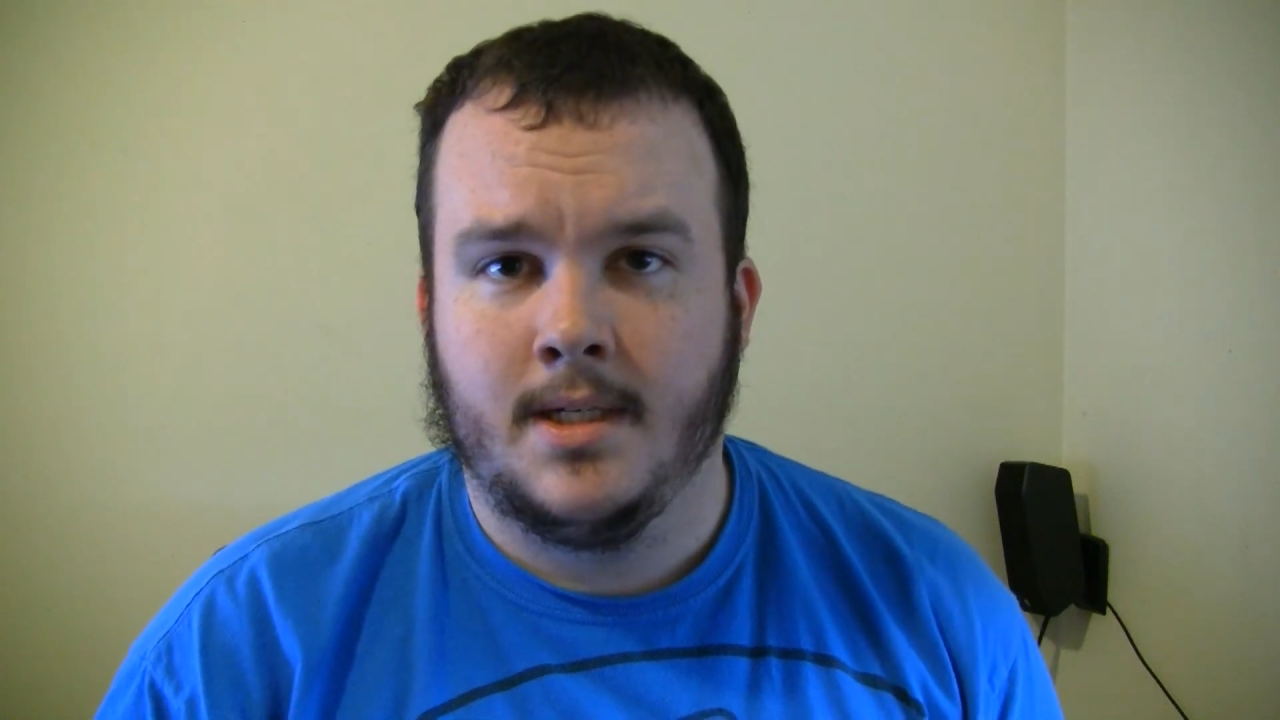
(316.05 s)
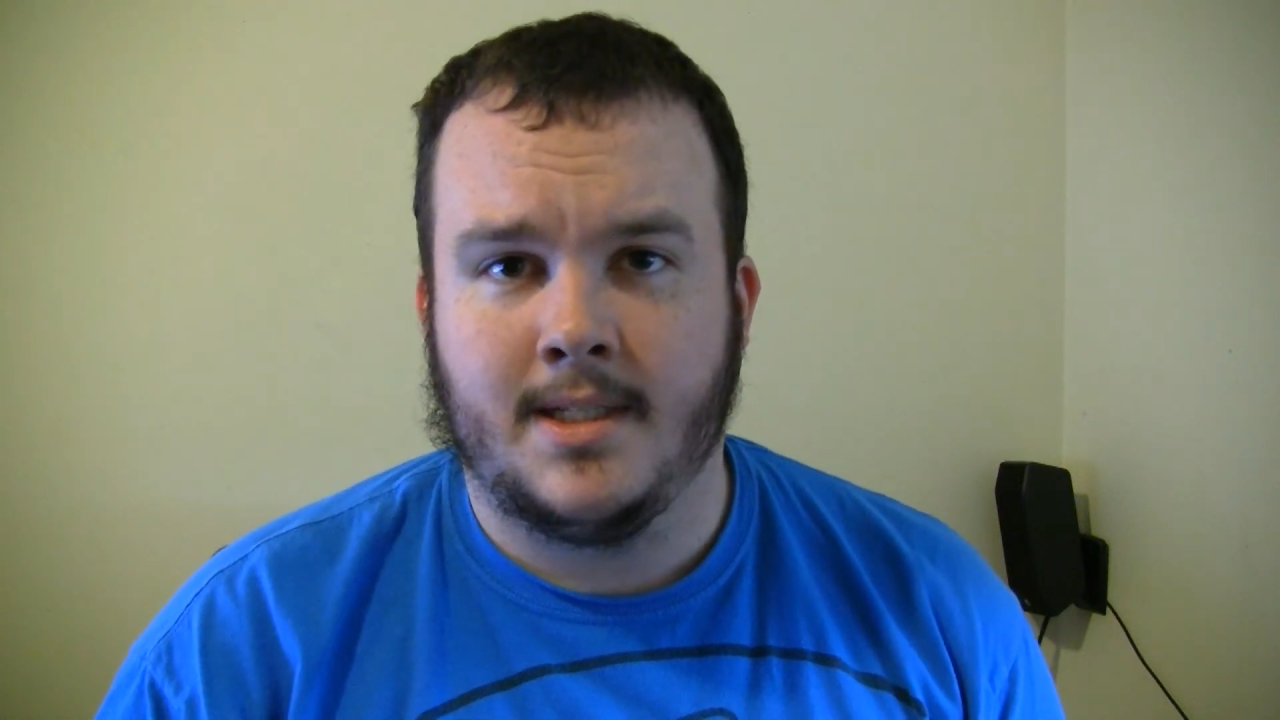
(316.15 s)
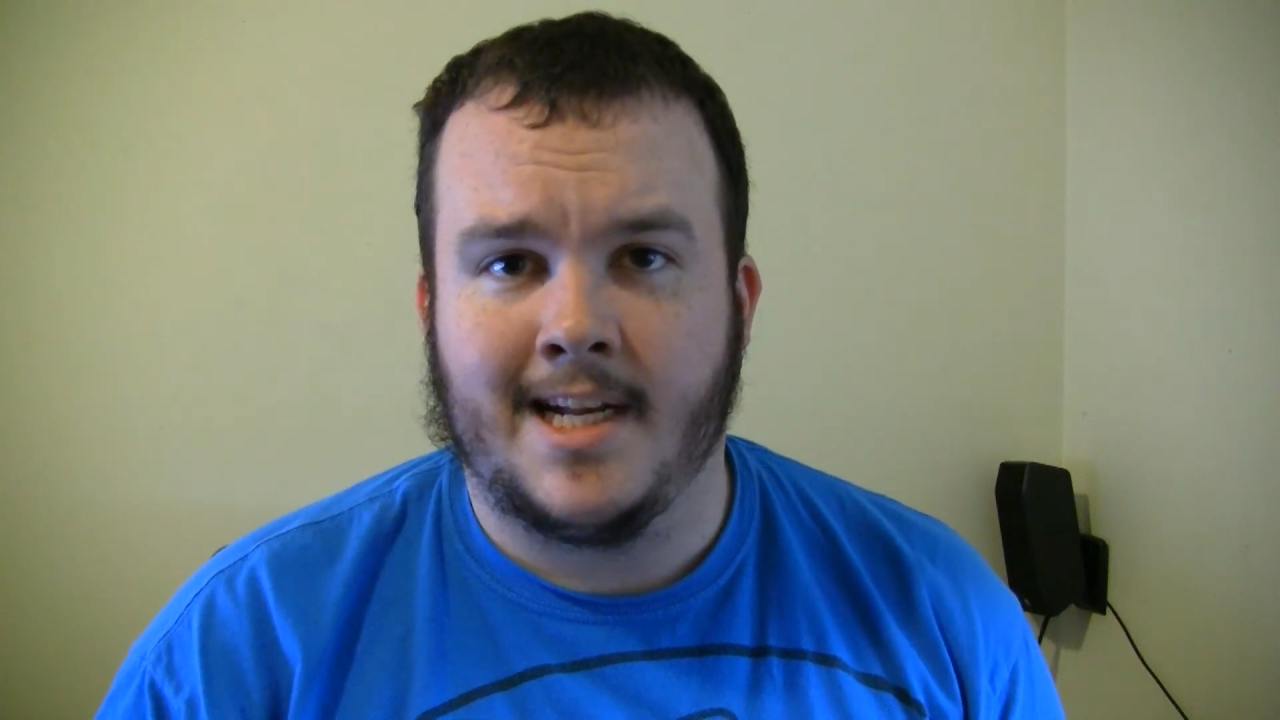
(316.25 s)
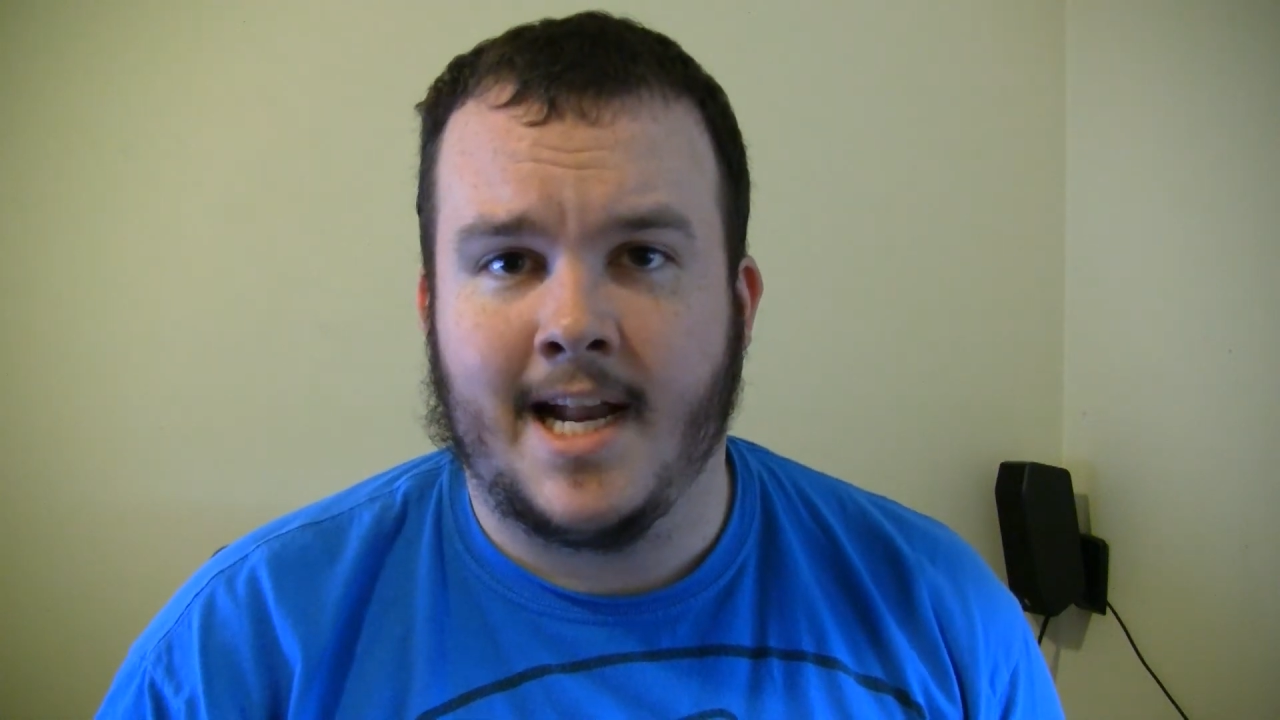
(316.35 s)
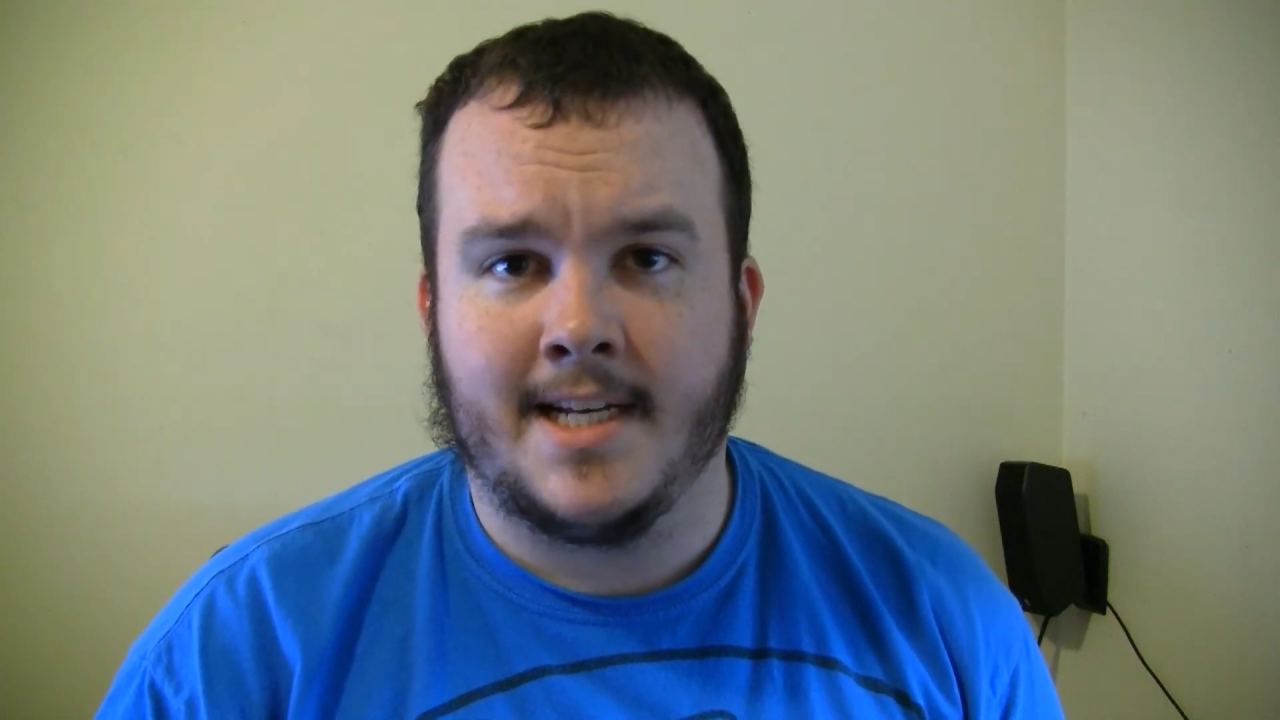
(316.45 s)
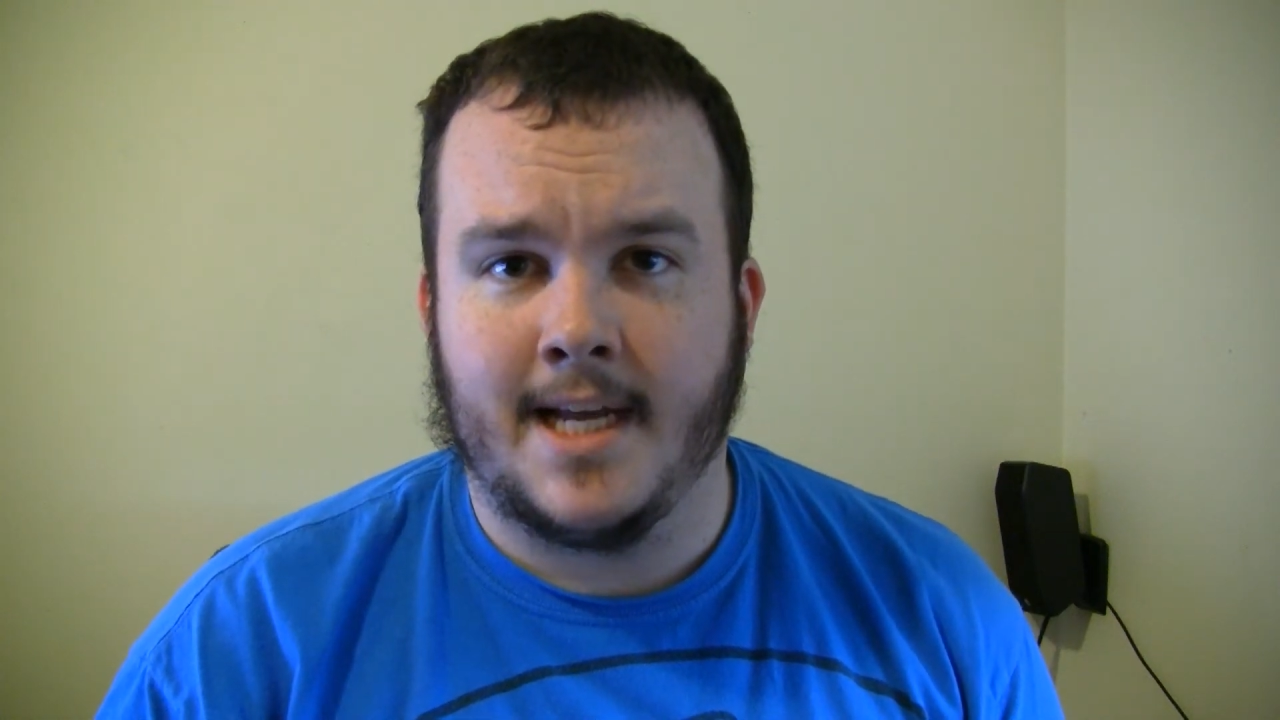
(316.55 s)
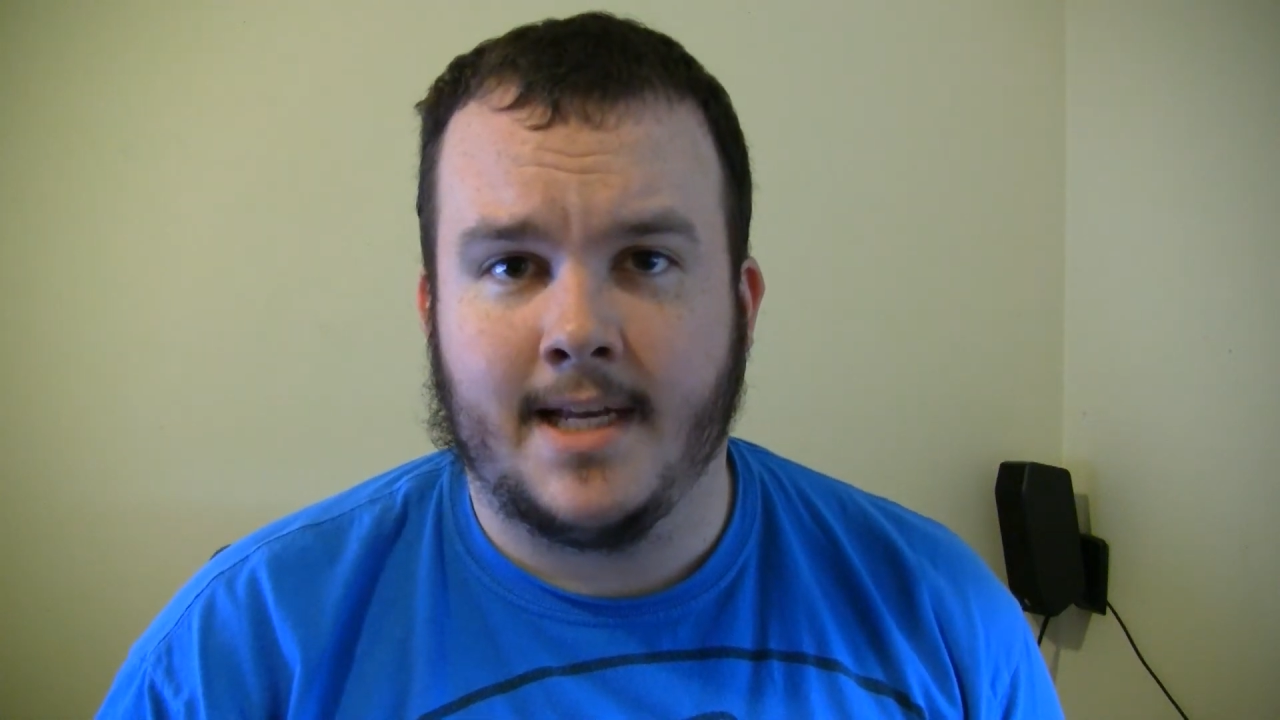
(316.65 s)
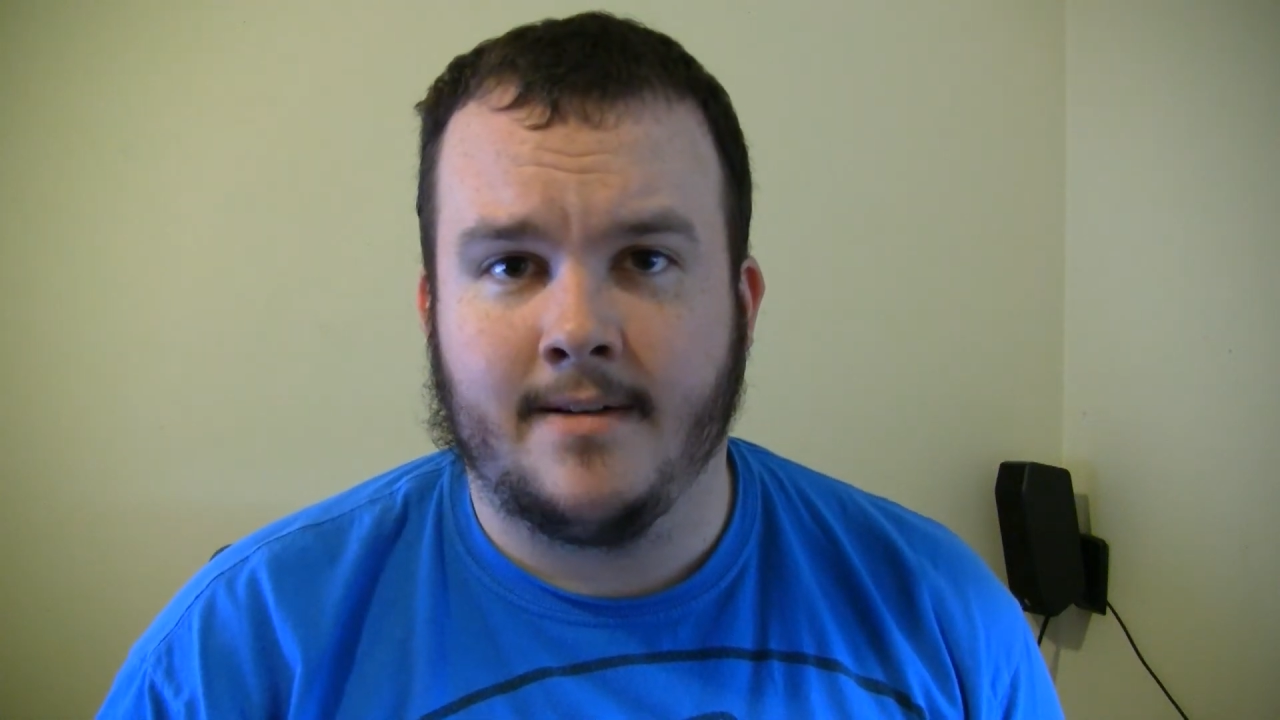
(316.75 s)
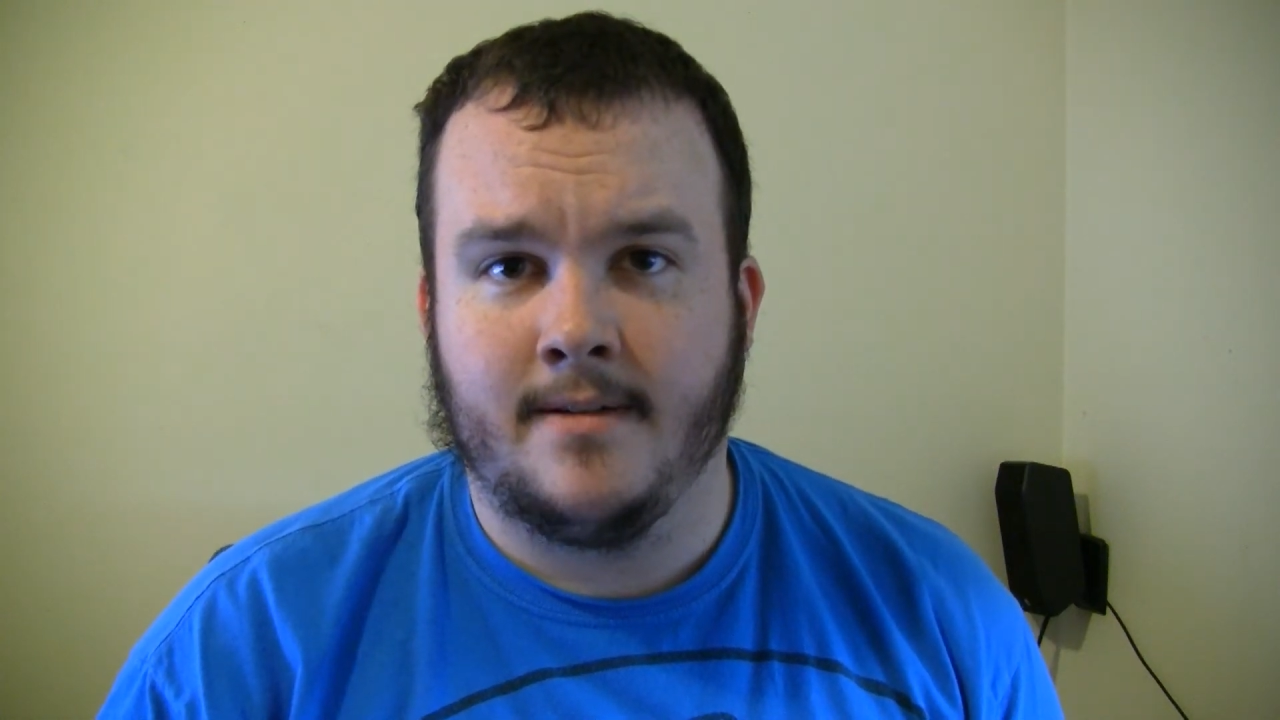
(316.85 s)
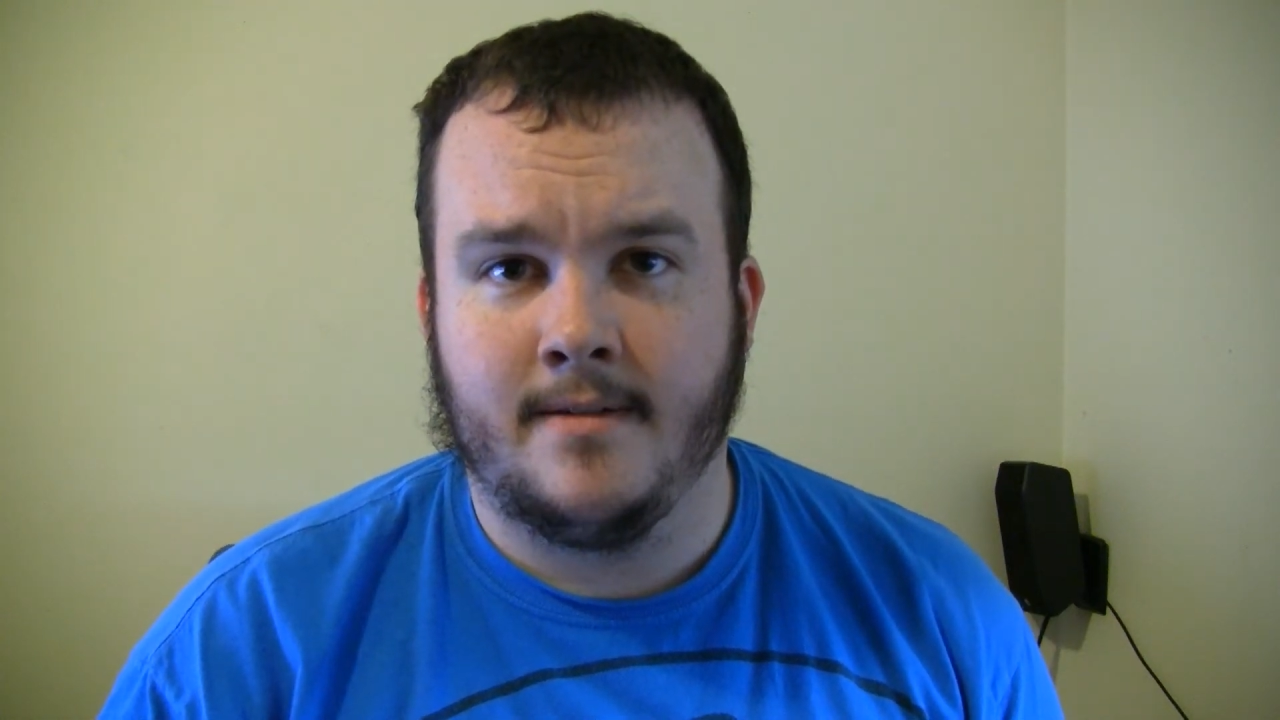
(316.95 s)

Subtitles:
10 out of 10,